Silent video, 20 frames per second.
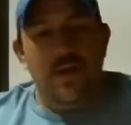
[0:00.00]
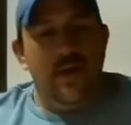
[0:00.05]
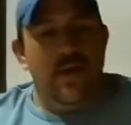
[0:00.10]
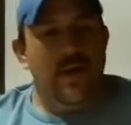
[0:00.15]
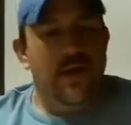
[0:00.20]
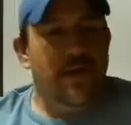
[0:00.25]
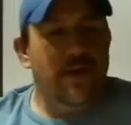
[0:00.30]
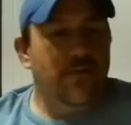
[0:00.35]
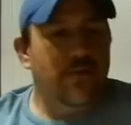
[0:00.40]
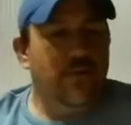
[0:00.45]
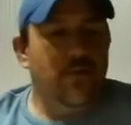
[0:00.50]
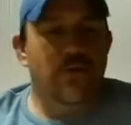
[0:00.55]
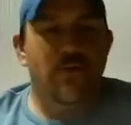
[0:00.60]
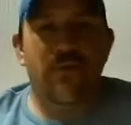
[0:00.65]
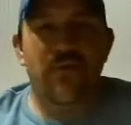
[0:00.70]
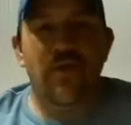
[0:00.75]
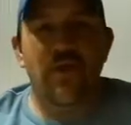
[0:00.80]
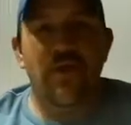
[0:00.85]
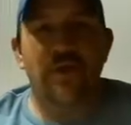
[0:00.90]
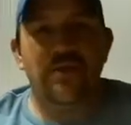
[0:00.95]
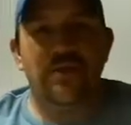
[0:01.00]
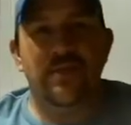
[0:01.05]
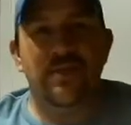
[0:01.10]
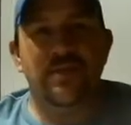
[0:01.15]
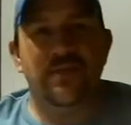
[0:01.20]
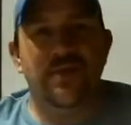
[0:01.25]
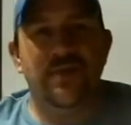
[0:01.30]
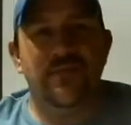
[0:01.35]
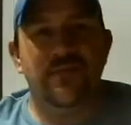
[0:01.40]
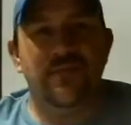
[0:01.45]
You'd think that
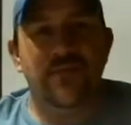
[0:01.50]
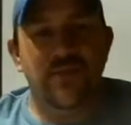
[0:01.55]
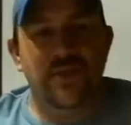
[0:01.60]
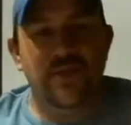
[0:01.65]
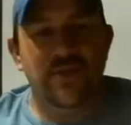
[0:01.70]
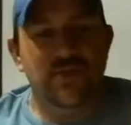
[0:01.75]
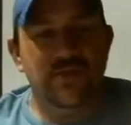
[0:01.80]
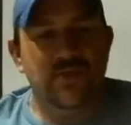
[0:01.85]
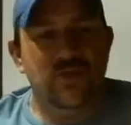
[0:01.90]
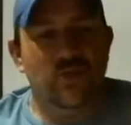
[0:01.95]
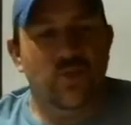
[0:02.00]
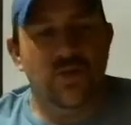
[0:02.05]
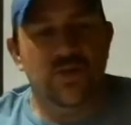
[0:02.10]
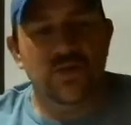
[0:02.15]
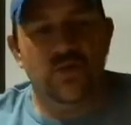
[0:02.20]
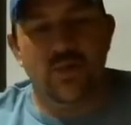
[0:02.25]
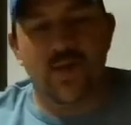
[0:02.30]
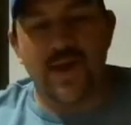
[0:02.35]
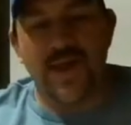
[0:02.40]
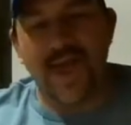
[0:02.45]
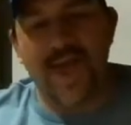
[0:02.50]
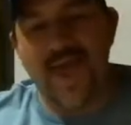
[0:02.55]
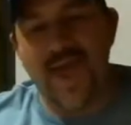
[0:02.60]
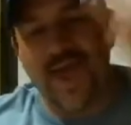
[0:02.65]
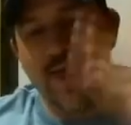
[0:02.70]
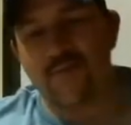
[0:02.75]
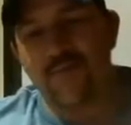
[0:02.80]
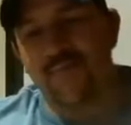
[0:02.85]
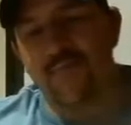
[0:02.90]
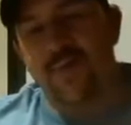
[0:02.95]
the convenience stores would
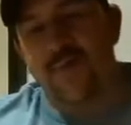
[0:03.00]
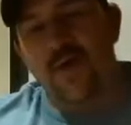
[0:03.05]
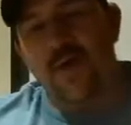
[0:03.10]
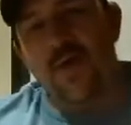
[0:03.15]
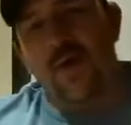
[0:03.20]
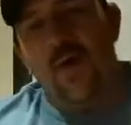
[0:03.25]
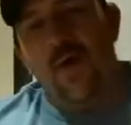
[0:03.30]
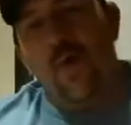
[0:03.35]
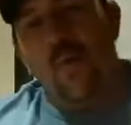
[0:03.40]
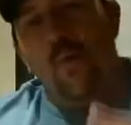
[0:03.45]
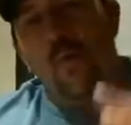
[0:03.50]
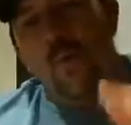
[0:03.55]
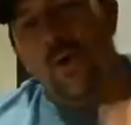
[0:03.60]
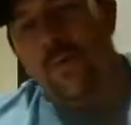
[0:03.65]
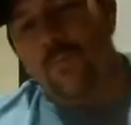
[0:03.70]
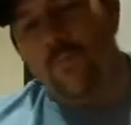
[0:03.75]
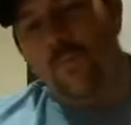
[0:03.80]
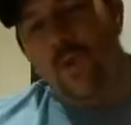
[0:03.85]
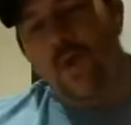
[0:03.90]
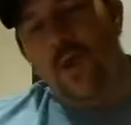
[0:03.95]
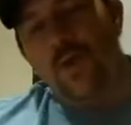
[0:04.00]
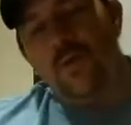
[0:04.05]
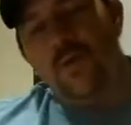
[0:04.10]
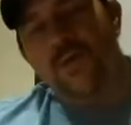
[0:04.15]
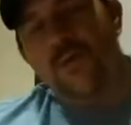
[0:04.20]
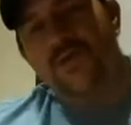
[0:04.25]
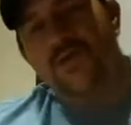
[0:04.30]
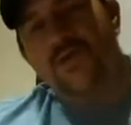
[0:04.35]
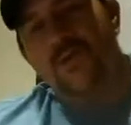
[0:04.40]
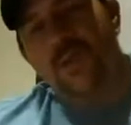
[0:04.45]
have one bottle
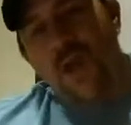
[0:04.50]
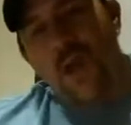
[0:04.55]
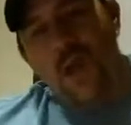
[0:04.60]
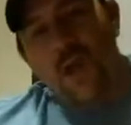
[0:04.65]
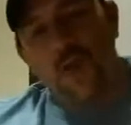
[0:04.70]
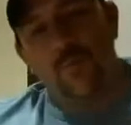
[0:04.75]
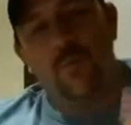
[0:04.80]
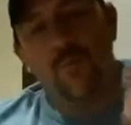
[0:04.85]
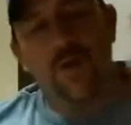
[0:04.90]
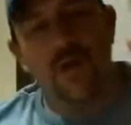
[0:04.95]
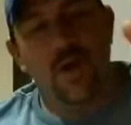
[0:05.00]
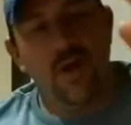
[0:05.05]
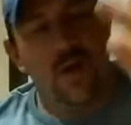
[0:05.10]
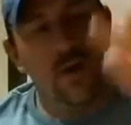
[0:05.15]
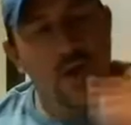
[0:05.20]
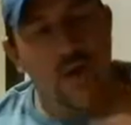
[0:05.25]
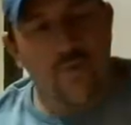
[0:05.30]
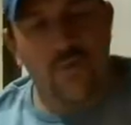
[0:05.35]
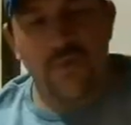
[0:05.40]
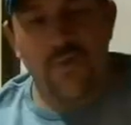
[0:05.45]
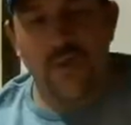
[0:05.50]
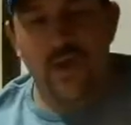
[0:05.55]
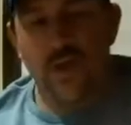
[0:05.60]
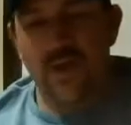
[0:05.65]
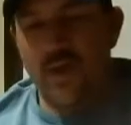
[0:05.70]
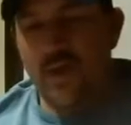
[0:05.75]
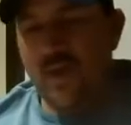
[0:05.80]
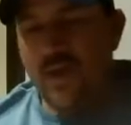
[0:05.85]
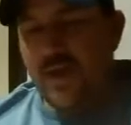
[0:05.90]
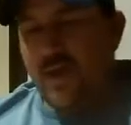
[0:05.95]
in stock, but nothing,
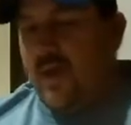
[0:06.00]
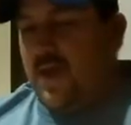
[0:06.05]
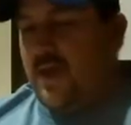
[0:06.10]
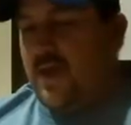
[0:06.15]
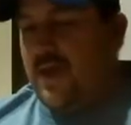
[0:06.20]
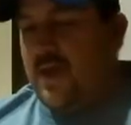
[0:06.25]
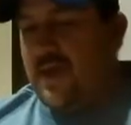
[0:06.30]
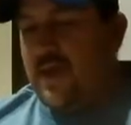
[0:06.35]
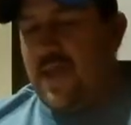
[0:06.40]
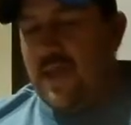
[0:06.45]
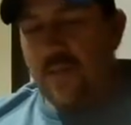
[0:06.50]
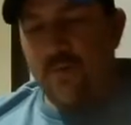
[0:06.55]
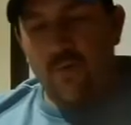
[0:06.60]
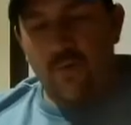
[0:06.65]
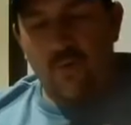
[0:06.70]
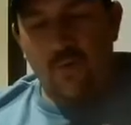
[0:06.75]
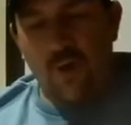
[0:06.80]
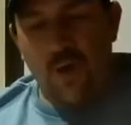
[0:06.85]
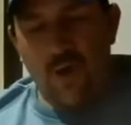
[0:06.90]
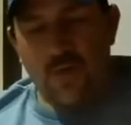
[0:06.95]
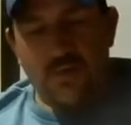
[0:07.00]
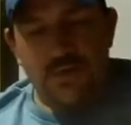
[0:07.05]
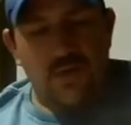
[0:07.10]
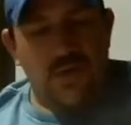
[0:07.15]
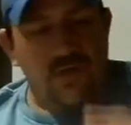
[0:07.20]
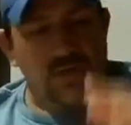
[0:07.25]
and I came across a